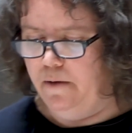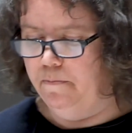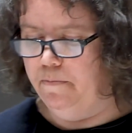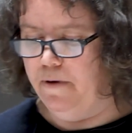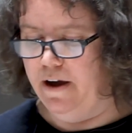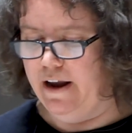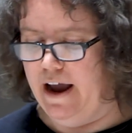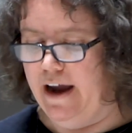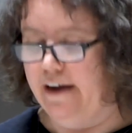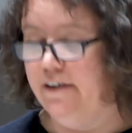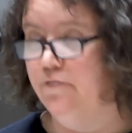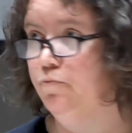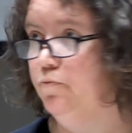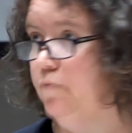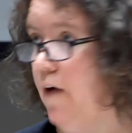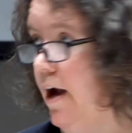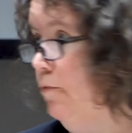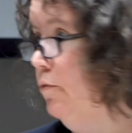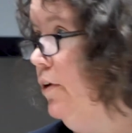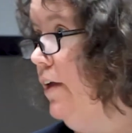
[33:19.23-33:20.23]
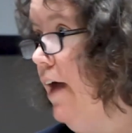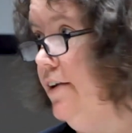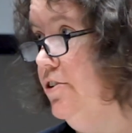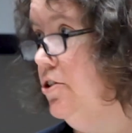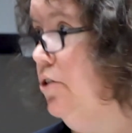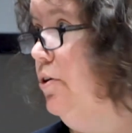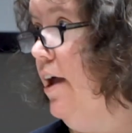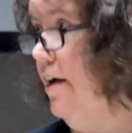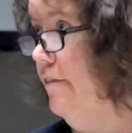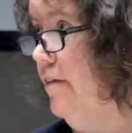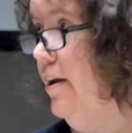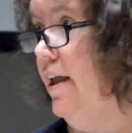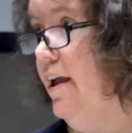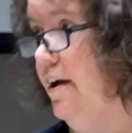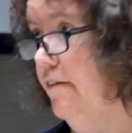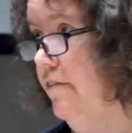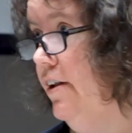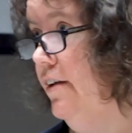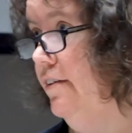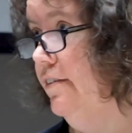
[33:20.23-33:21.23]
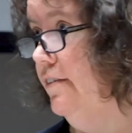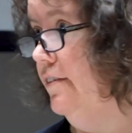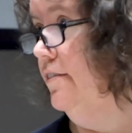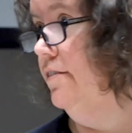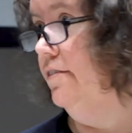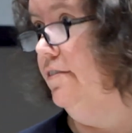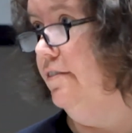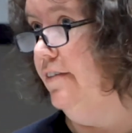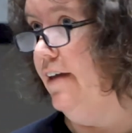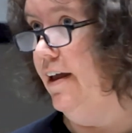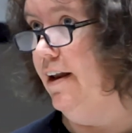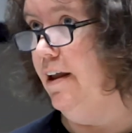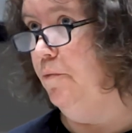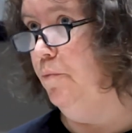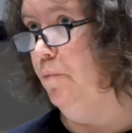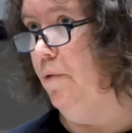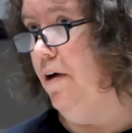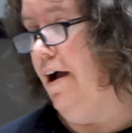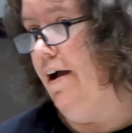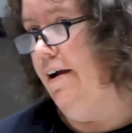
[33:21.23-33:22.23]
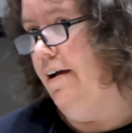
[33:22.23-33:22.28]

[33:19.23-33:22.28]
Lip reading: but I don't have any evidence that,